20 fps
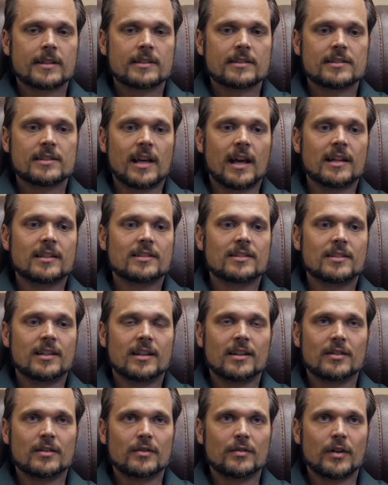sad
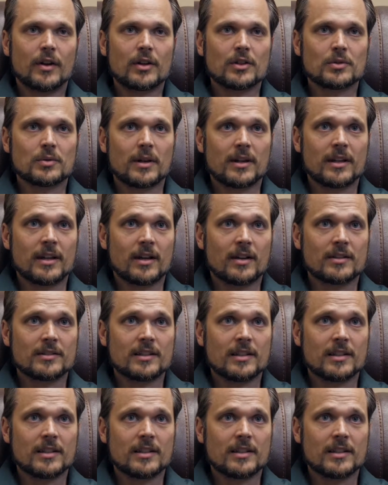state of affairs right now,